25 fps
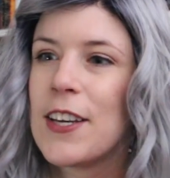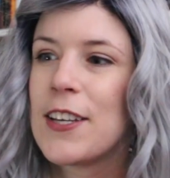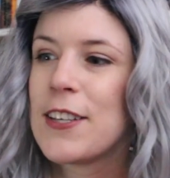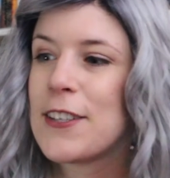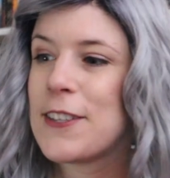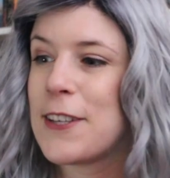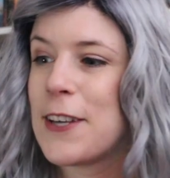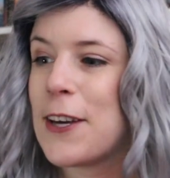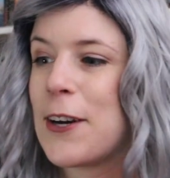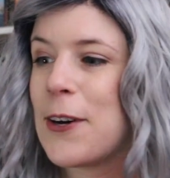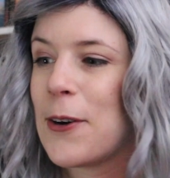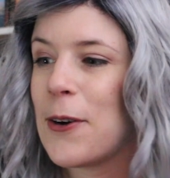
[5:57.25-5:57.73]

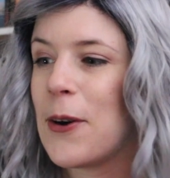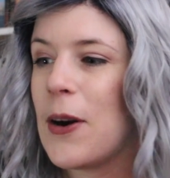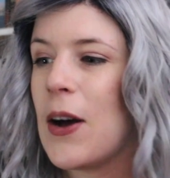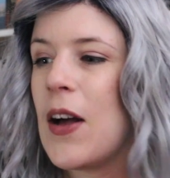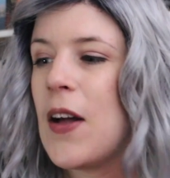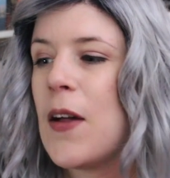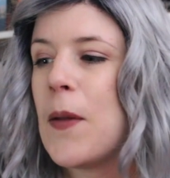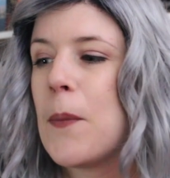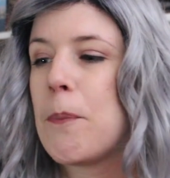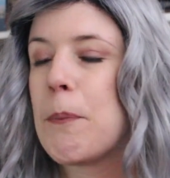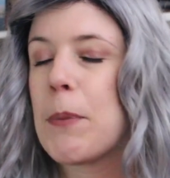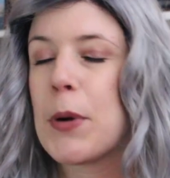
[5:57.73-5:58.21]
So
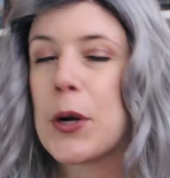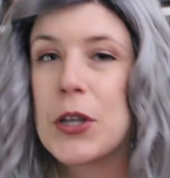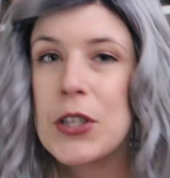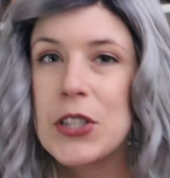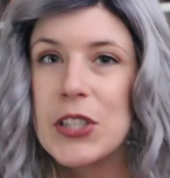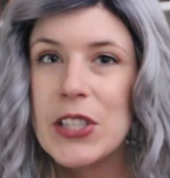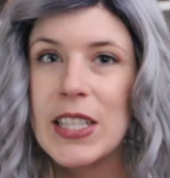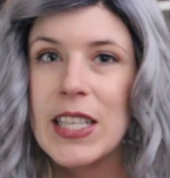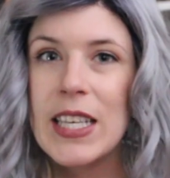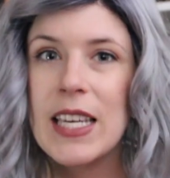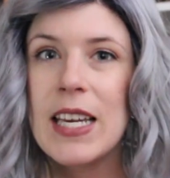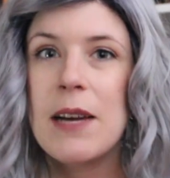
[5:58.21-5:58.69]

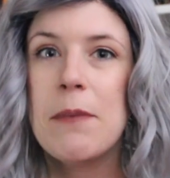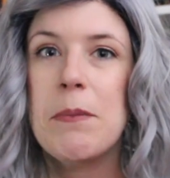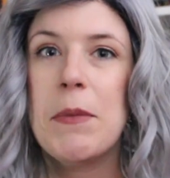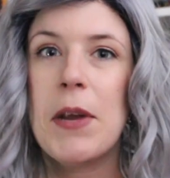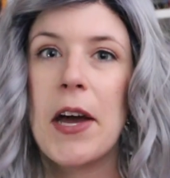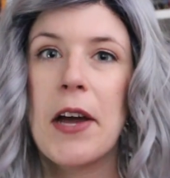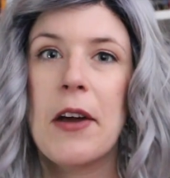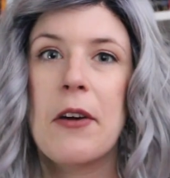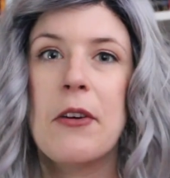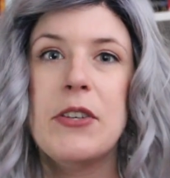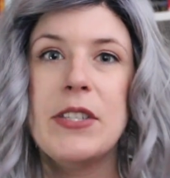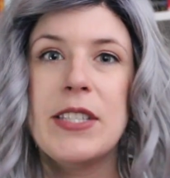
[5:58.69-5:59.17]
personally, I'm
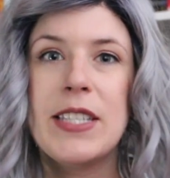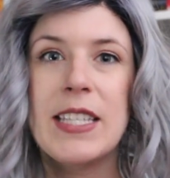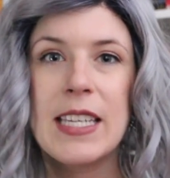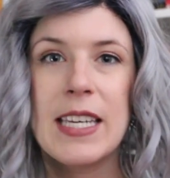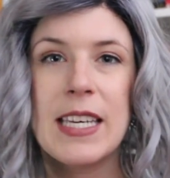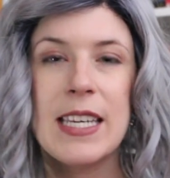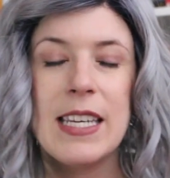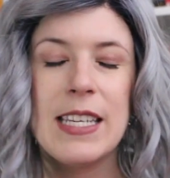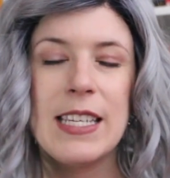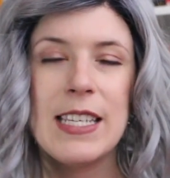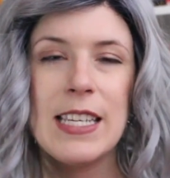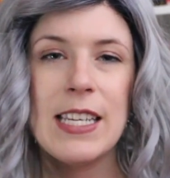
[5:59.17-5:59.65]
not going to
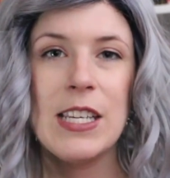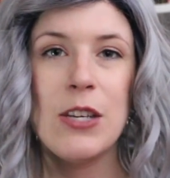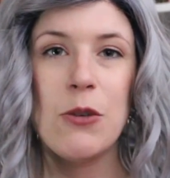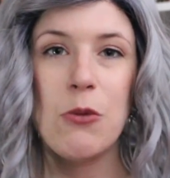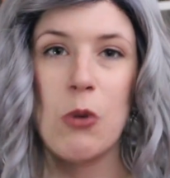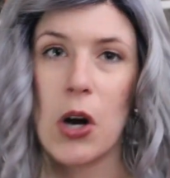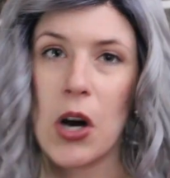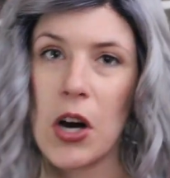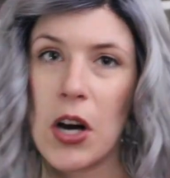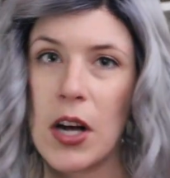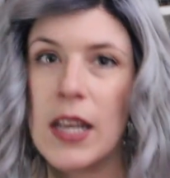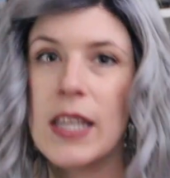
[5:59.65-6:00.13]

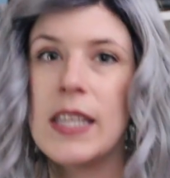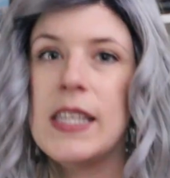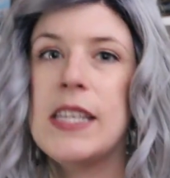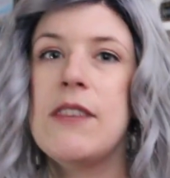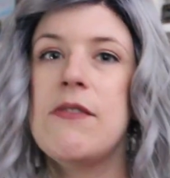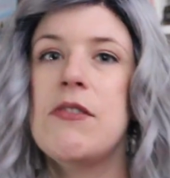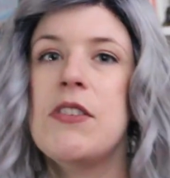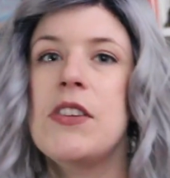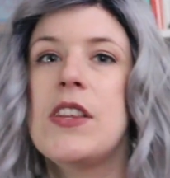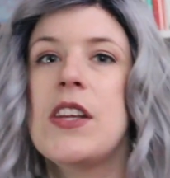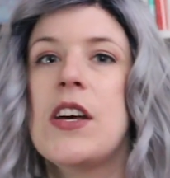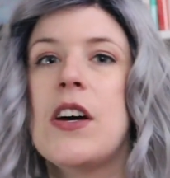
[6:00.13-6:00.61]
continue on,
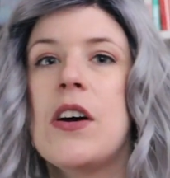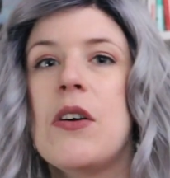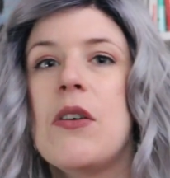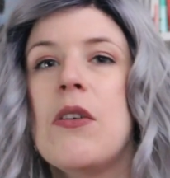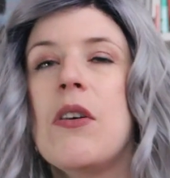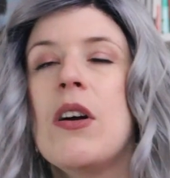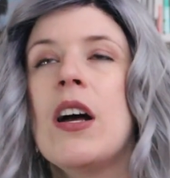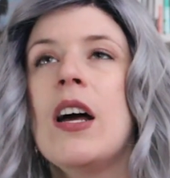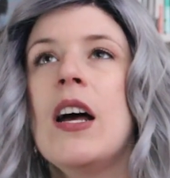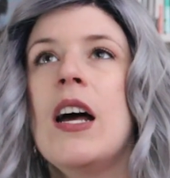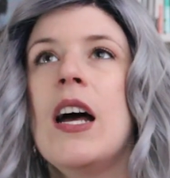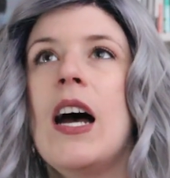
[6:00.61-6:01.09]
even
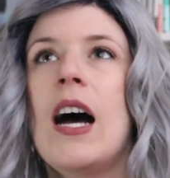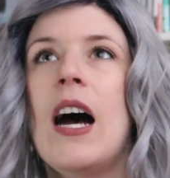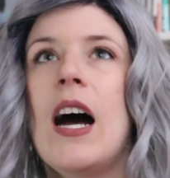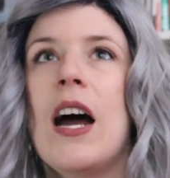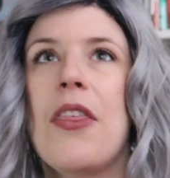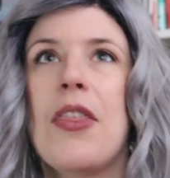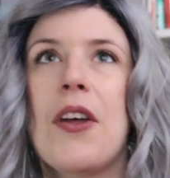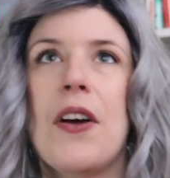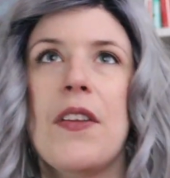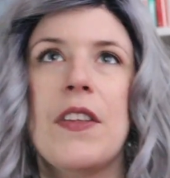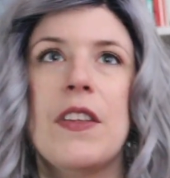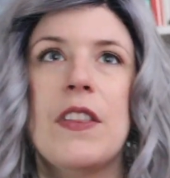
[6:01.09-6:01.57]
though
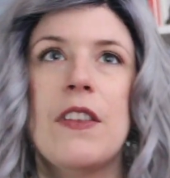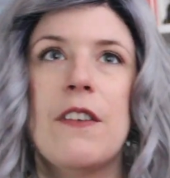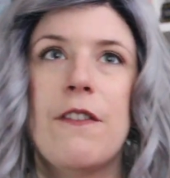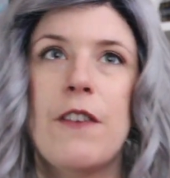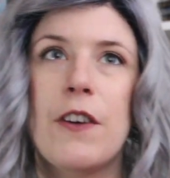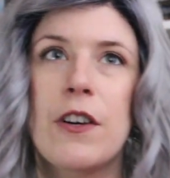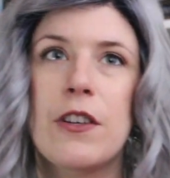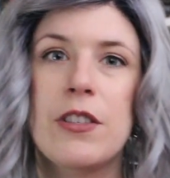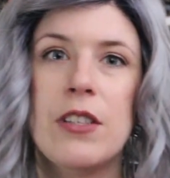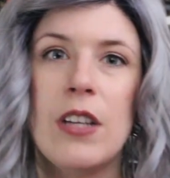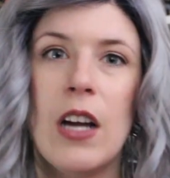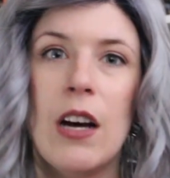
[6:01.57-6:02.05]
I thought that the
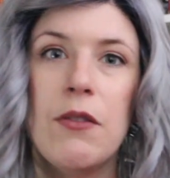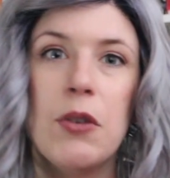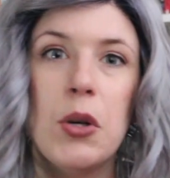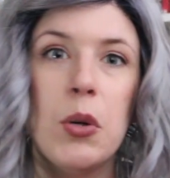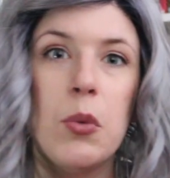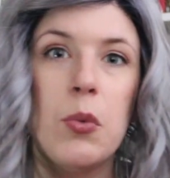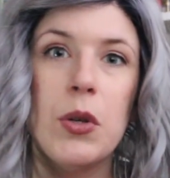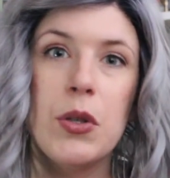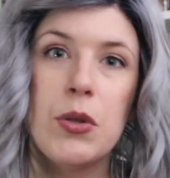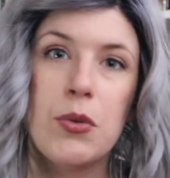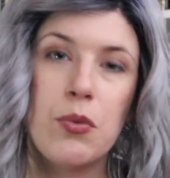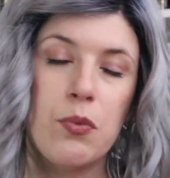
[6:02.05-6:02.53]
first
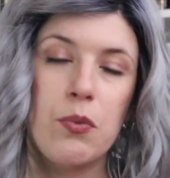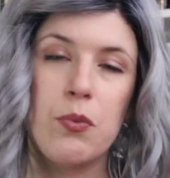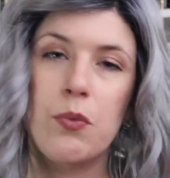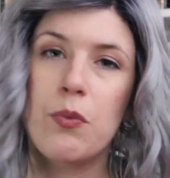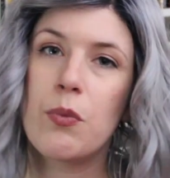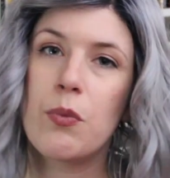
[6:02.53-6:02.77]
novel was